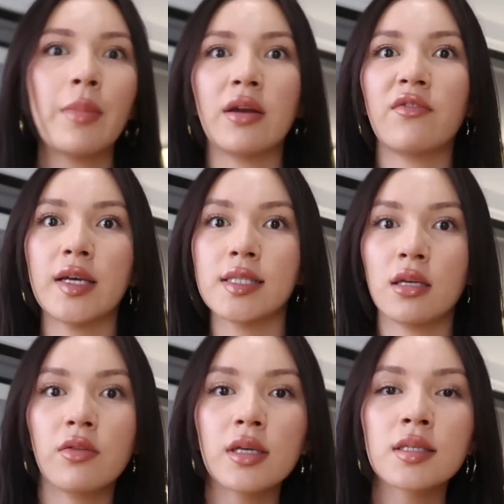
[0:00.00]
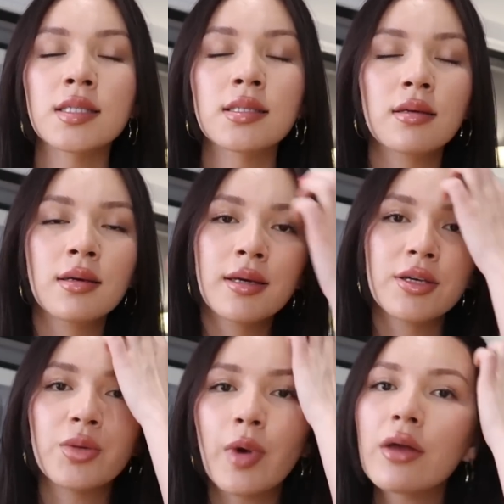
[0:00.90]
manifesting this?
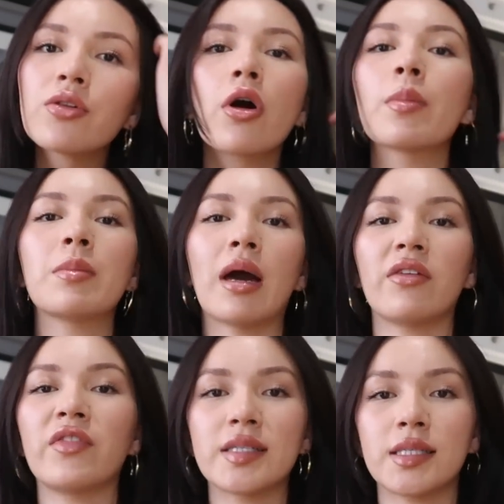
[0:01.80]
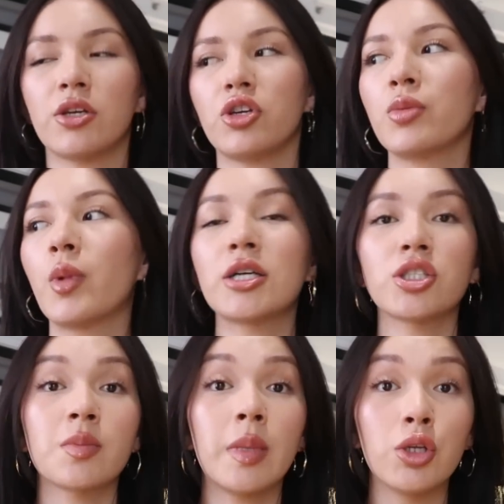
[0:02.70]
You might not be manifesting it. You might
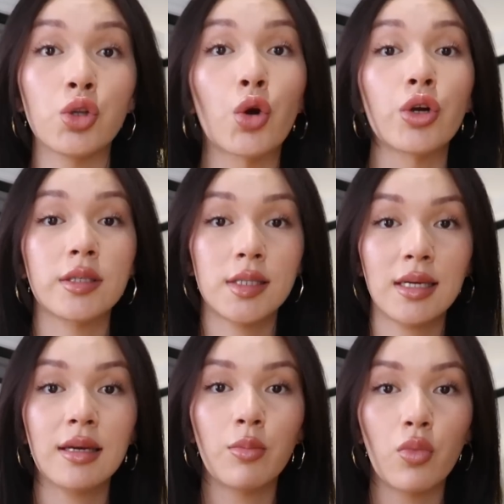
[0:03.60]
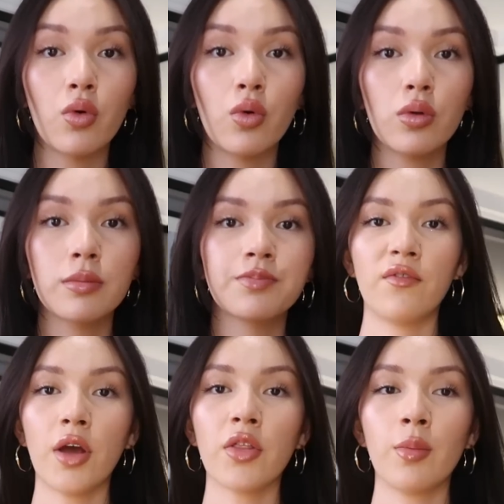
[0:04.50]
just be noticing it more.
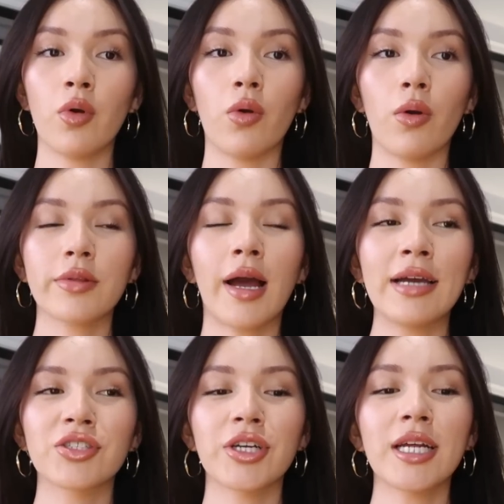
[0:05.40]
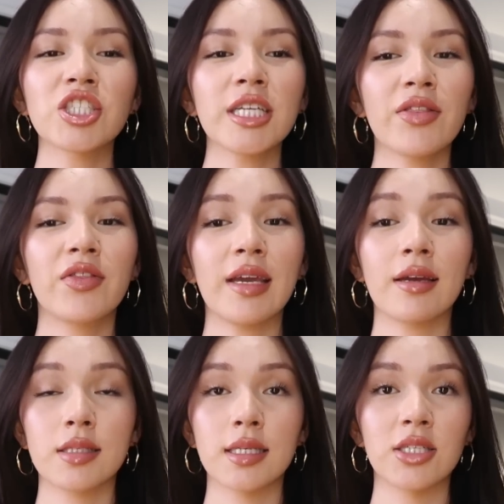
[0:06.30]
Furthermore, I don't actually
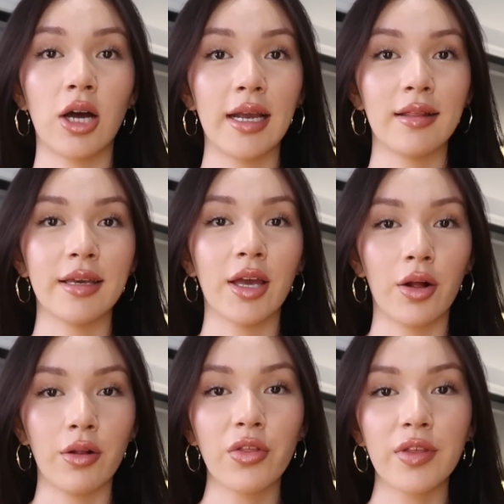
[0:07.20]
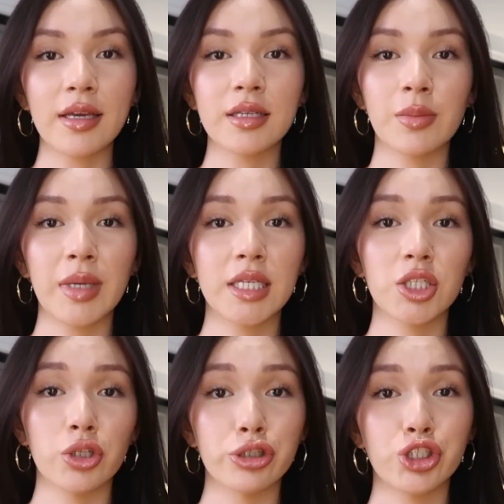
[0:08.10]
think it's entirely healthy to be
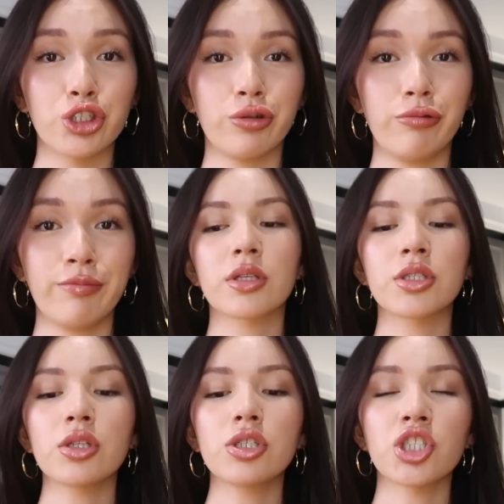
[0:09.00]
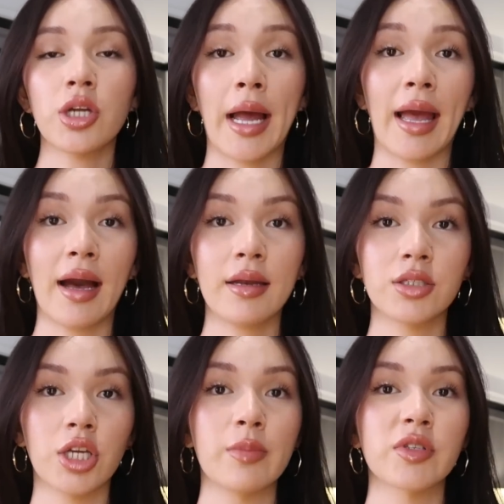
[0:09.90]
delusional. The delusion I had
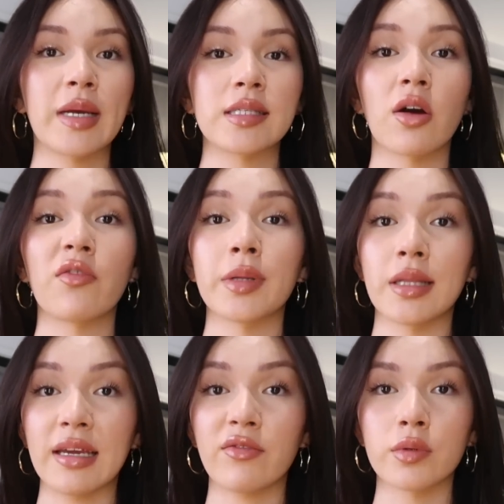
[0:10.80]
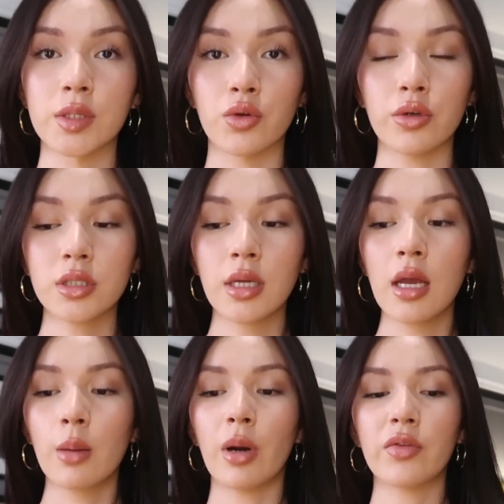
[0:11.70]
in terms of my self-belief was good,
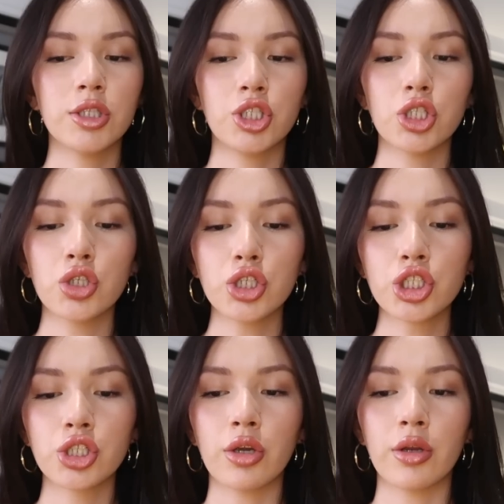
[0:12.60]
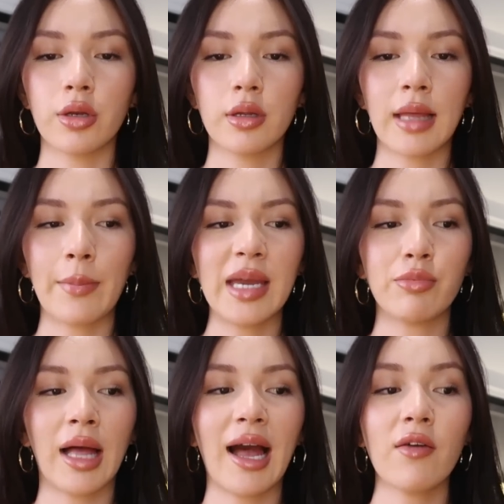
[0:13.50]
but the delusion that
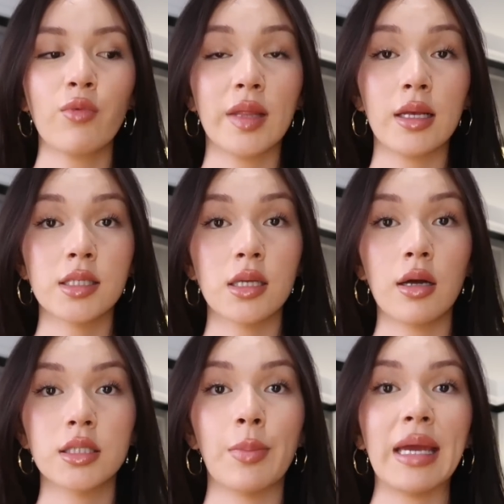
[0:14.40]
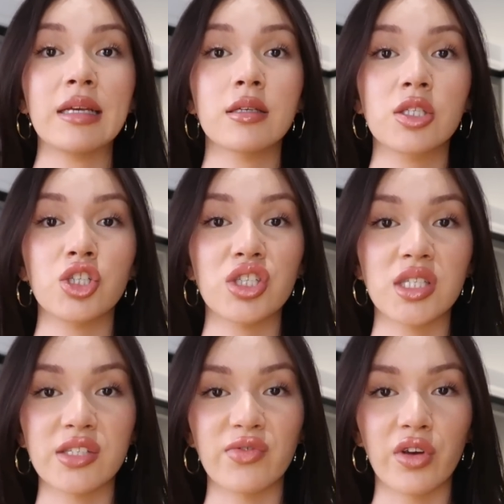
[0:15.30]
people have when they start to make
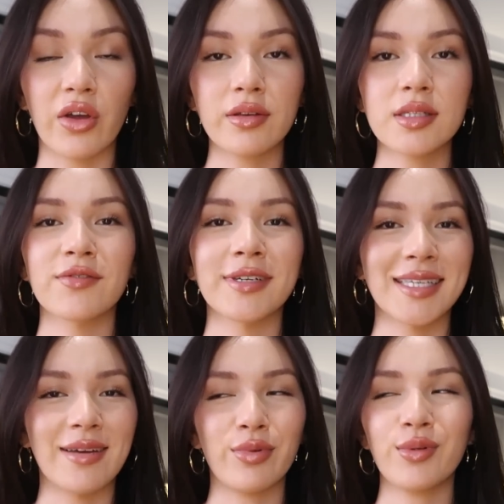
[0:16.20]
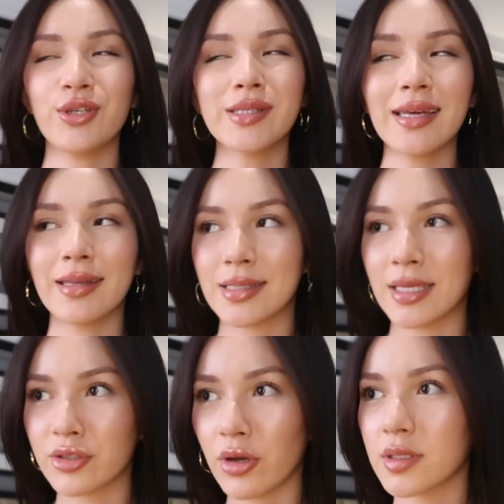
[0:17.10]
excuses for others, for example, you see these
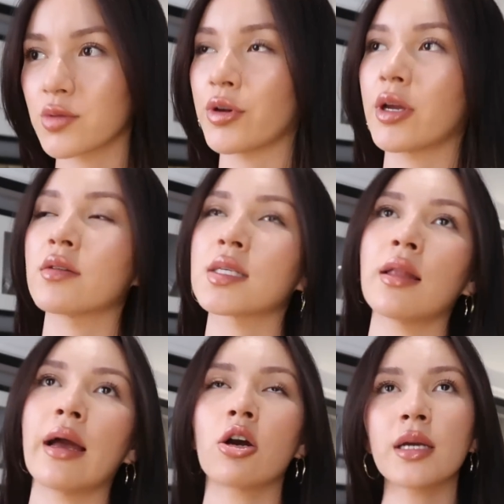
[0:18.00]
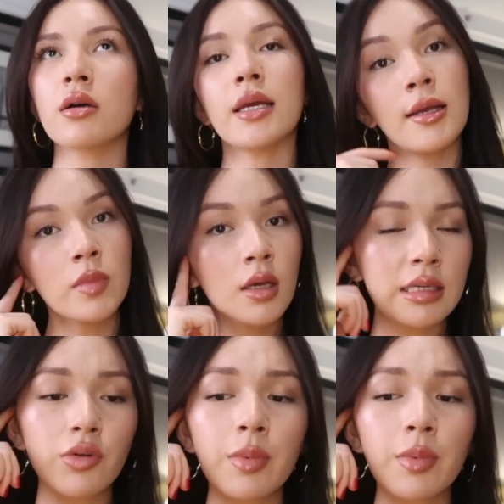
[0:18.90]
TikToks where girls are like, oh my God, he's not